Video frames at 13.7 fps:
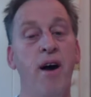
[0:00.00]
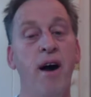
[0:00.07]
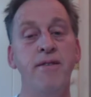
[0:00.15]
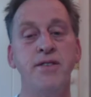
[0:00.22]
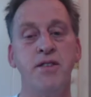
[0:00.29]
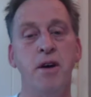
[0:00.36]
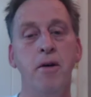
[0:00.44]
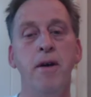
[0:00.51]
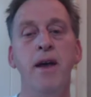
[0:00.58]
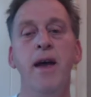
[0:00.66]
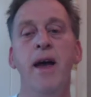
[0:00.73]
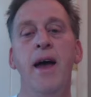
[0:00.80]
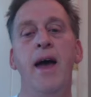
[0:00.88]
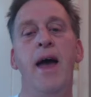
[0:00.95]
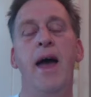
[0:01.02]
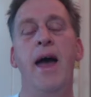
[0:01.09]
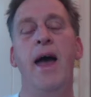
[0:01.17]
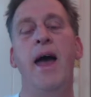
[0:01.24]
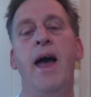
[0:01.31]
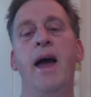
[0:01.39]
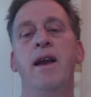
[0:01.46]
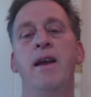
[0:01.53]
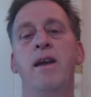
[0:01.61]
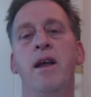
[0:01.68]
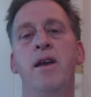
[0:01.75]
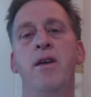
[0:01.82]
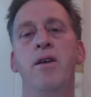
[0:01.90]
sorry,
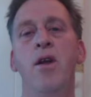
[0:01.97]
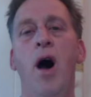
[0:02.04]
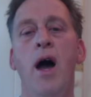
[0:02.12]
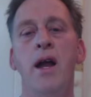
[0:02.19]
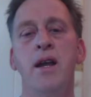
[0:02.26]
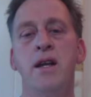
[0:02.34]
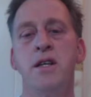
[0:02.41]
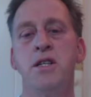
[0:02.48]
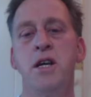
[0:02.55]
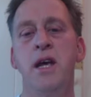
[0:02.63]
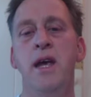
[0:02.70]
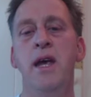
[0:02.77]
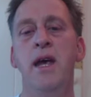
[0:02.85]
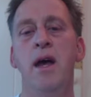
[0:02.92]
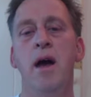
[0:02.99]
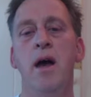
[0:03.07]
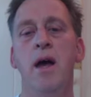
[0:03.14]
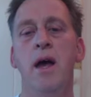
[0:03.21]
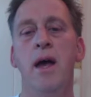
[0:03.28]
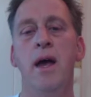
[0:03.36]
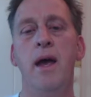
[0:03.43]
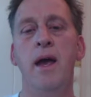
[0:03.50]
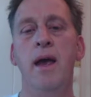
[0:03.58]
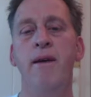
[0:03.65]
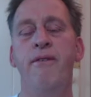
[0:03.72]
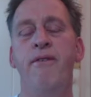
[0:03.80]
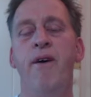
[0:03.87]
and knight
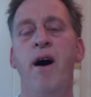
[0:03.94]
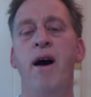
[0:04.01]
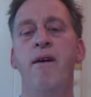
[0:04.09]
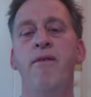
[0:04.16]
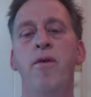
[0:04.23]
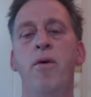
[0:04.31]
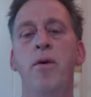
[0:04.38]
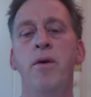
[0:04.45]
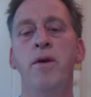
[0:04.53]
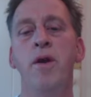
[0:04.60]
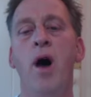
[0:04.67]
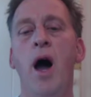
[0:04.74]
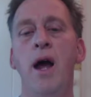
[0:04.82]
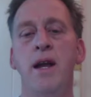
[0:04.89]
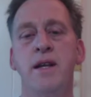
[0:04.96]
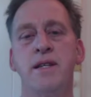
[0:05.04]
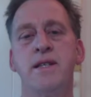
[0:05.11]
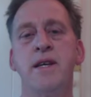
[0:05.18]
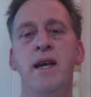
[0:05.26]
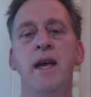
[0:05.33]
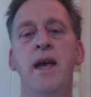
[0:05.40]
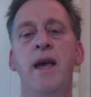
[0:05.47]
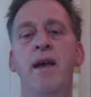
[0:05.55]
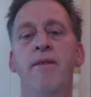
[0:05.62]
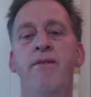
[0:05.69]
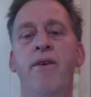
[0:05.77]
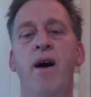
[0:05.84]
ge5 or knight
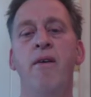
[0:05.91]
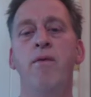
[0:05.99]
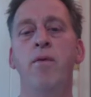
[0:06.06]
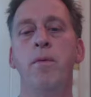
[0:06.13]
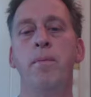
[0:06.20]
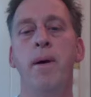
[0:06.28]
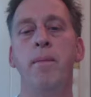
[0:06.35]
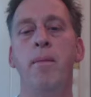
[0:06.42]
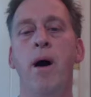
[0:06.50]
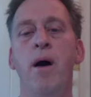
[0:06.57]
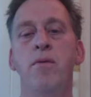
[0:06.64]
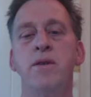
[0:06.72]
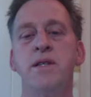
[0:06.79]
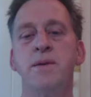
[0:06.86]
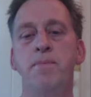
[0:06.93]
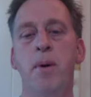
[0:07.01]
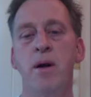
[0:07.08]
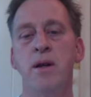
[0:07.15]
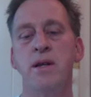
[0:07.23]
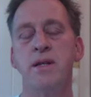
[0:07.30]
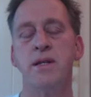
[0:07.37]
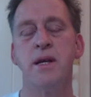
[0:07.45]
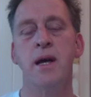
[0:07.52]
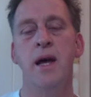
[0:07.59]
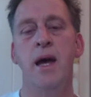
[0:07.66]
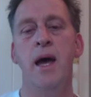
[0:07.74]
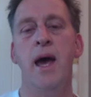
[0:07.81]
ce5 would be my response.
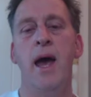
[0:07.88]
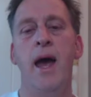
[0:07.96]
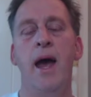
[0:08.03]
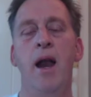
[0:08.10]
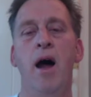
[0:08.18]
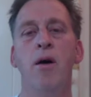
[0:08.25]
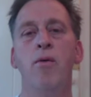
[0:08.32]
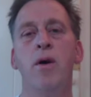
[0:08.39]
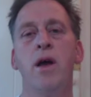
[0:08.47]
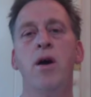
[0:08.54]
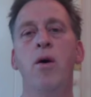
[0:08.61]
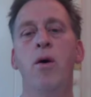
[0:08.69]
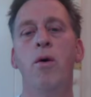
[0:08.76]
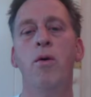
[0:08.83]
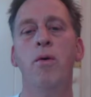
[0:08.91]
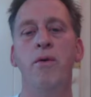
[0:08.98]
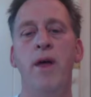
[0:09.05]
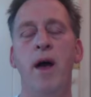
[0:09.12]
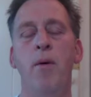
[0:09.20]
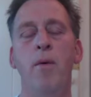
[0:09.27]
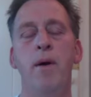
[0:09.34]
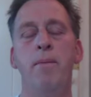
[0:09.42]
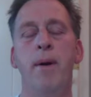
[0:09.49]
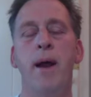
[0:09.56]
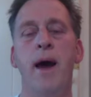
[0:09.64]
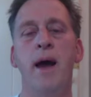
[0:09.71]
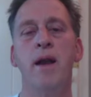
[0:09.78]
And I recall that we
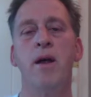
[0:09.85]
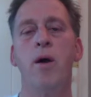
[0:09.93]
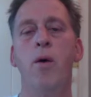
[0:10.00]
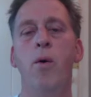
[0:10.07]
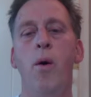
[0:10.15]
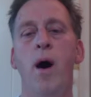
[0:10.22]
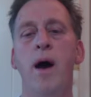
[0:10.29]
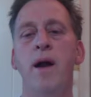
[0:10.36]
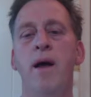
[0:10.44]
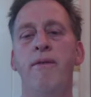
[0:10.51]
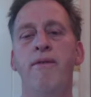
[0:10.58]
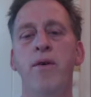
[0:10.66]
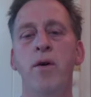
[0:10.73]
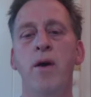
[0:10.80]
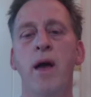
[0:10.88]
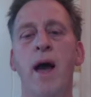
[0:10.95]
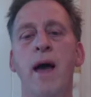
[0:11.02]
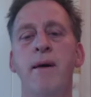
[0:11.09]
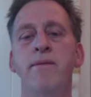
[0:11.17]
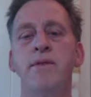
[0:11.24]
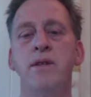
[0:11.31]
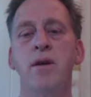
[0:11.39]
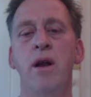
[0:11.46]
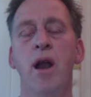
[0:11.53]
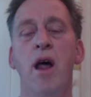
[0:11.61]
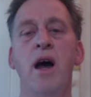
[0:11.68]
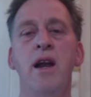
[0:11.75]
played quite a few games
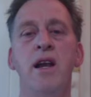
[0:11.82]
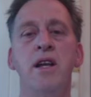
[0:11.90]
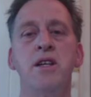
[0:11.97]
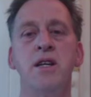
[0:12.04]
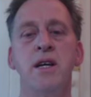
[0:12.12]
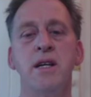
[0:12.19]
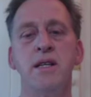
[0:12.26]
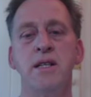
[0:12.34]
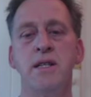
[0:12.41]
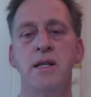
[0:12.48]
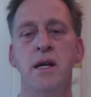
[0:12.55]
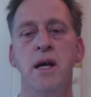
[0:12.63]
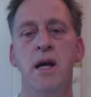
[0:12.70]
lightning chess,